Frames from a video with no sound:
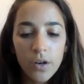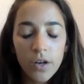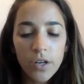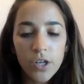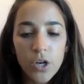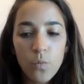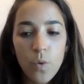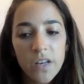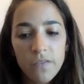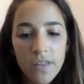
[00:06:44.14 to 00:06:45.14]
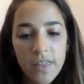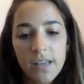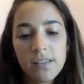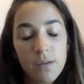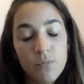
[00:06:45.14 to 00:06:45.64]
one of the
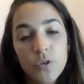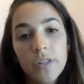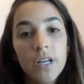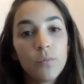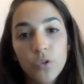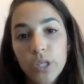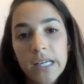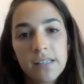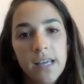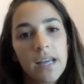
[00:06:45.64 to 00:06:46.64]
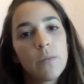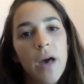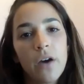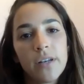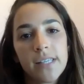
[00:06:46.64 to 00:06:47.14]
things that I'm doing that I'm really excited
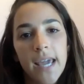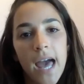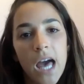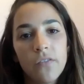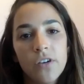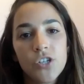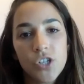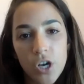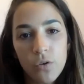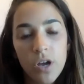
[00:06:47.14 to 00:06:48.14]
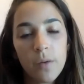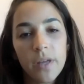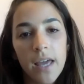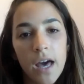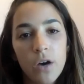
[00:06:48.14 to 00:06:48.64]
about is I have a show
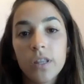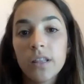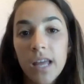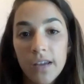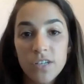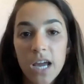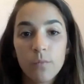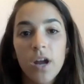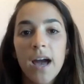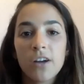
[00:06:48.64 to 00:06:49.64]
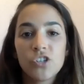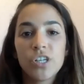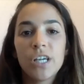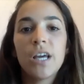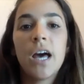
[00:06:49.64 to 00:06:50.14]
coming out with Lifetime. We're
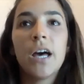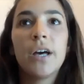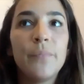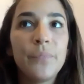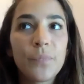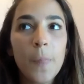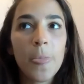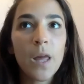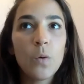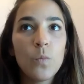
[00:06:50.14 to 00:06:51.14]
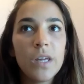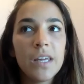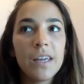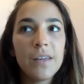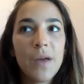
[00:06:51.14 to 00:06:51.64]
actually,
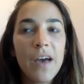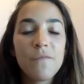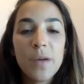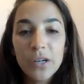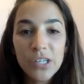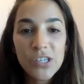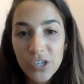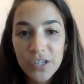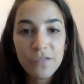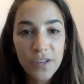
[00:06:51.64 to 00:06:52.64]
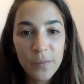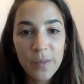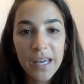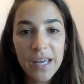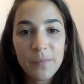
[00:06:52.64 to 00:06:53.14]
we have barely started
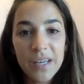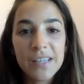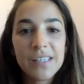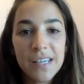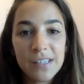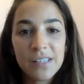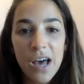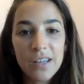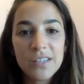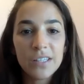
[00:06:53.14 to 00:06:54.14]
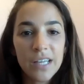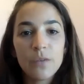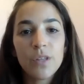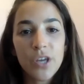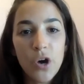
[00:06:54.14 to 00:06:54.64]
filming it because things got
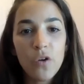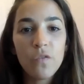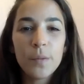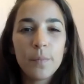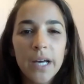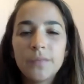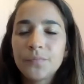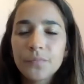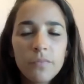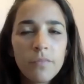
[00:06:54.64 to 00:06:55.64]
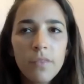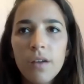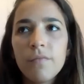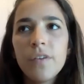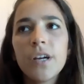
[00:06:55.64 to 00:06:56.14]
delayed with COVID, but
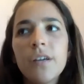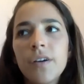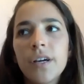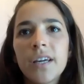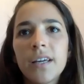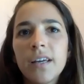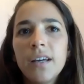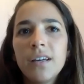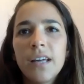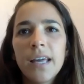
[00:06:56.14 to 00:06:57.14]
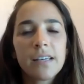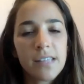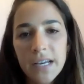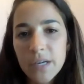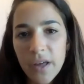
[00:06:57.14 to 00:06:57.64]
I'm very, very
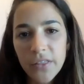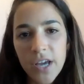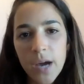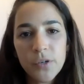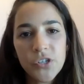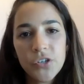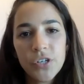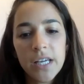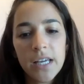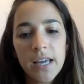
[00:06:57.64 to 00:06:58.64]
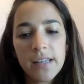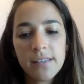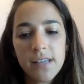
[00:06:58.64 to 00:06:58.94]
excited about the opportunity. It's